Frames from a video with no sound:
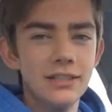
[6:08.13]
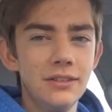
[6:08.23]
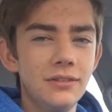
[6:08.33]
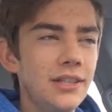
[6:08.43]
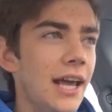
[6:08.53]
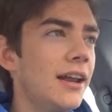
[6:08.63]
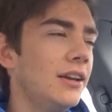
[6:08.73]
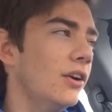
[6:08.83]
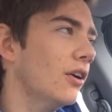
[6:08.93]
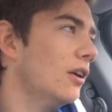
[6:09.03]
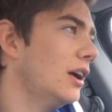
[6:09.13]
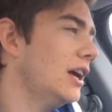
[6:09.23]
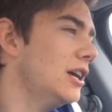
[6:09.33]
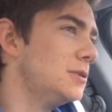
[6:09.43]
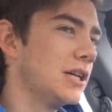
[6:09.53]
to get here.
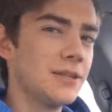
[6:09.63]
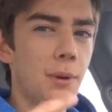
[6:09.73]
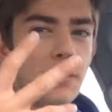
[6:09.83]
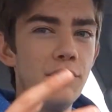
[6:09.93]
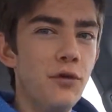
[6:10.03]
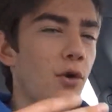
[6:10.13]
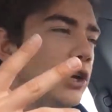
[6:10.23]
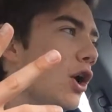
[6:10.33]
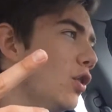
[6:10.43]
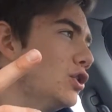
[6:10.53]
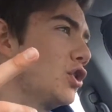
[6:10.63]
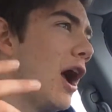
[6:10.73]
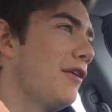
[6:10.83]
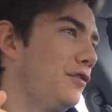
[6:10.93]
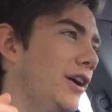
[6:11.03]
It's because I'm avoiding all the
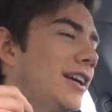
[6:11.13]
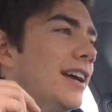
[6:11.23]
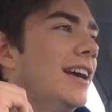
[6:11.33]
traffic.